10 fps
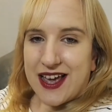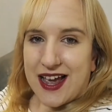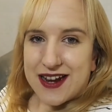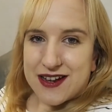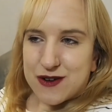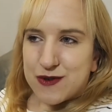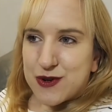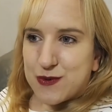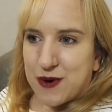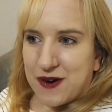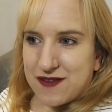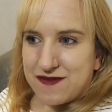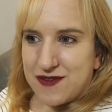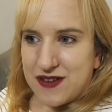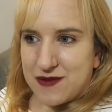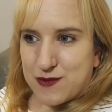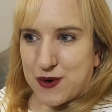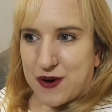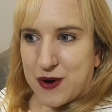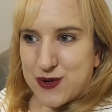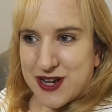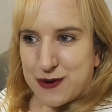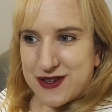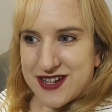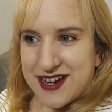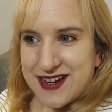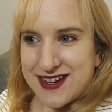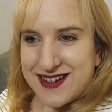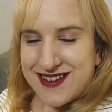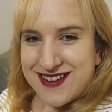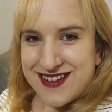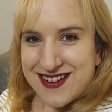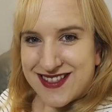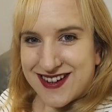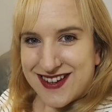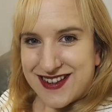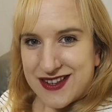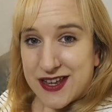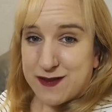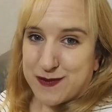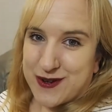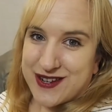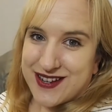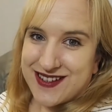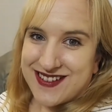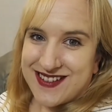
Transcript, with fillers: And I don't know what what hotel we're staying in the night. Dave's booked it